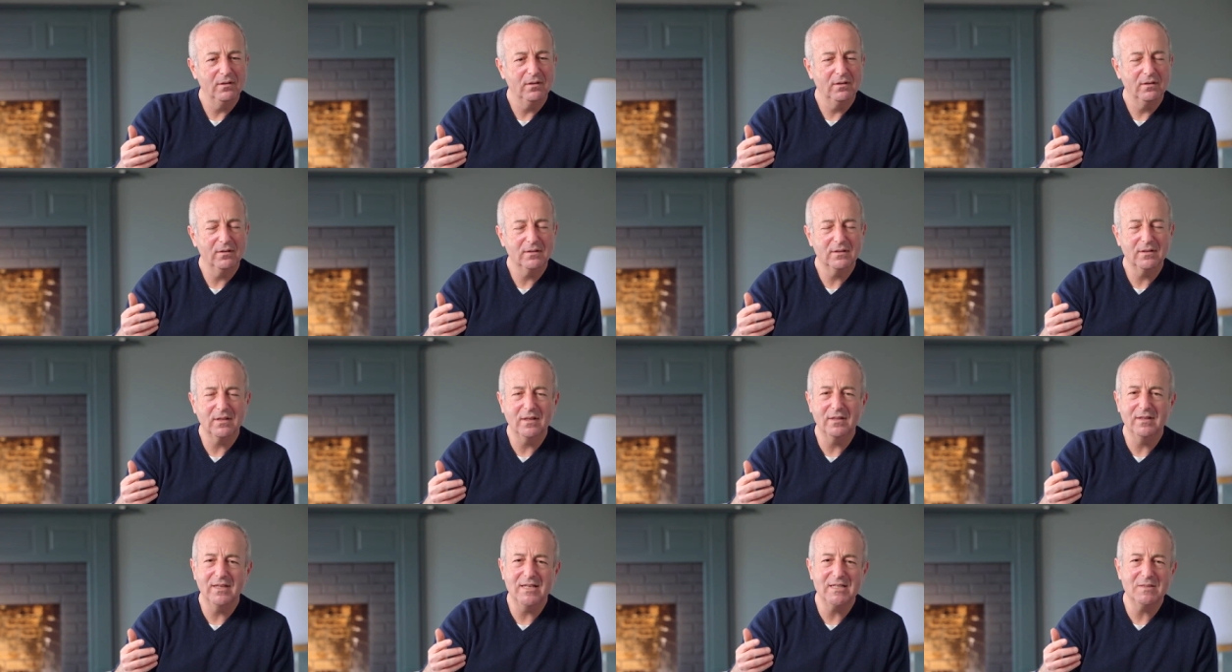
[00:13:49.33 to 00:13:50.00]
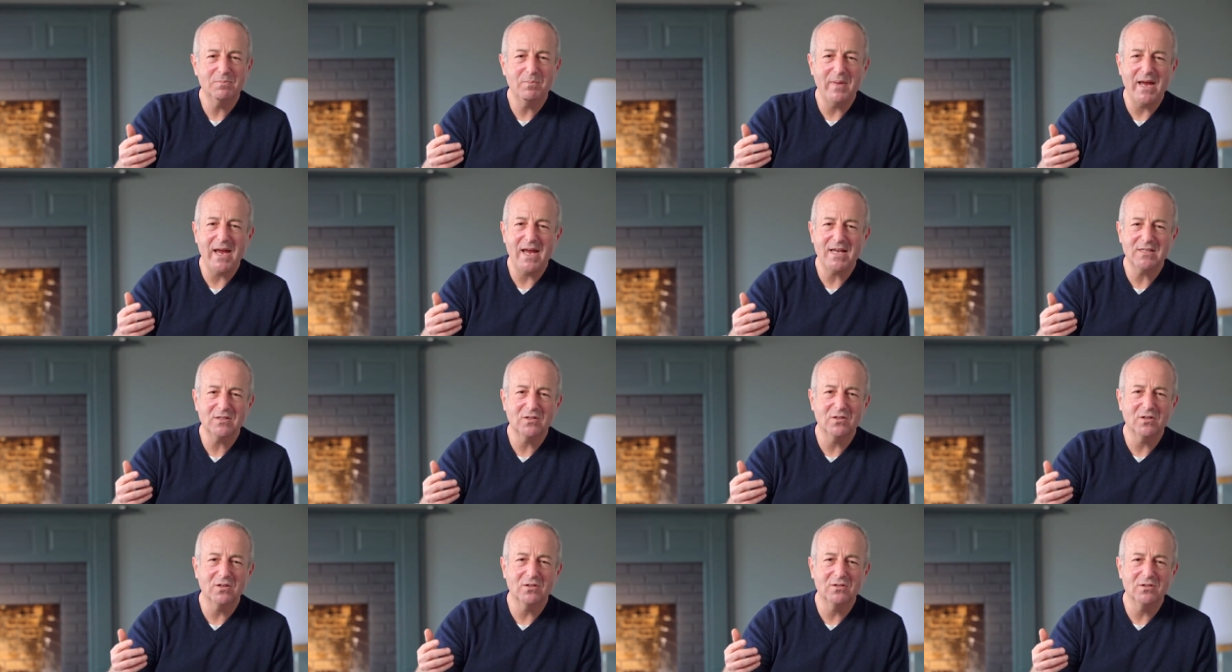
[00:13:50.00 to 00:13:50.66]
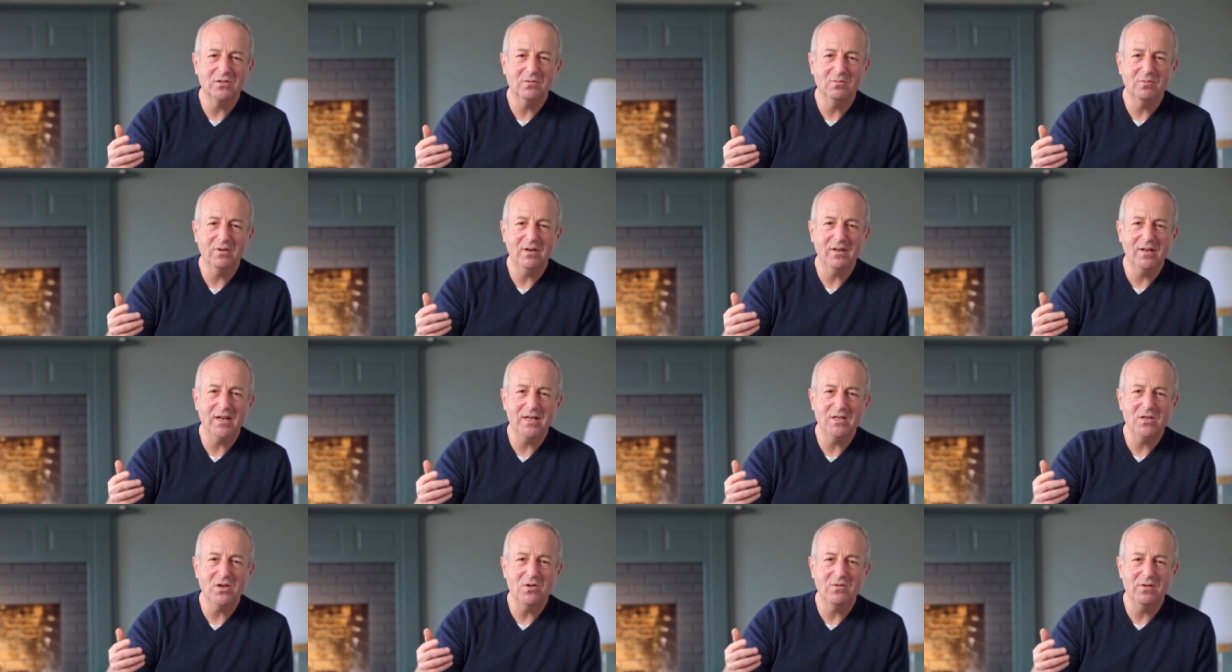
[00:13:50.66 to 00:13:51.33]
Said, these bastards, what are
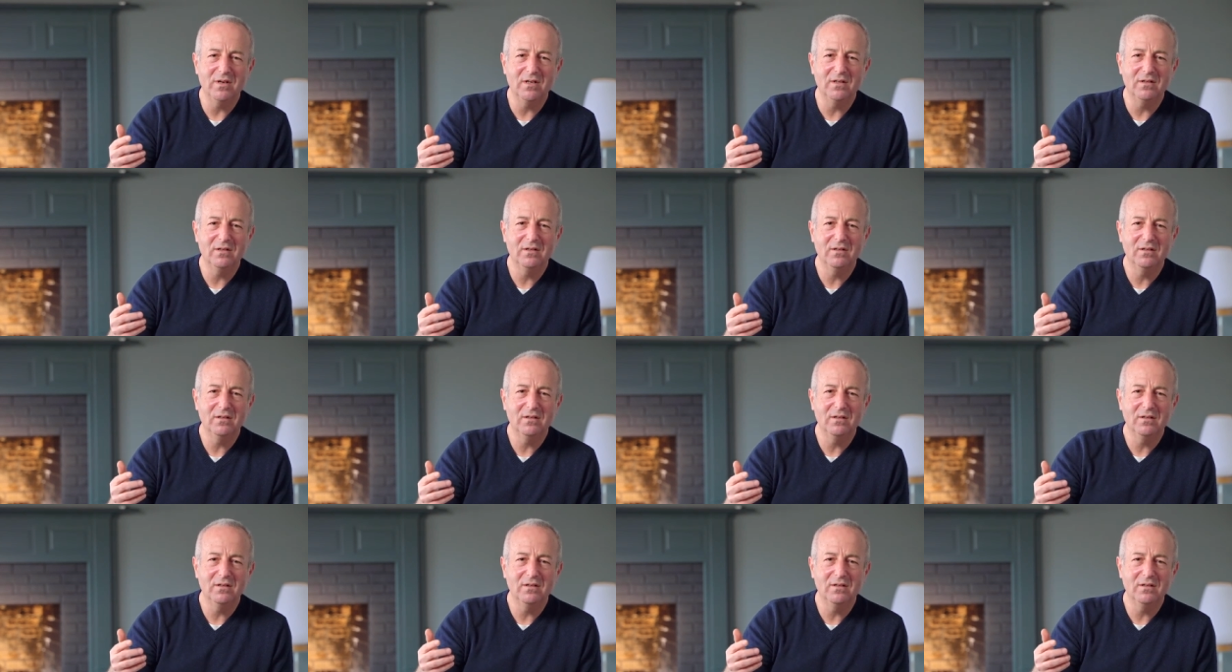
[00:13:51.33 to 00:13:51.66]
they doing?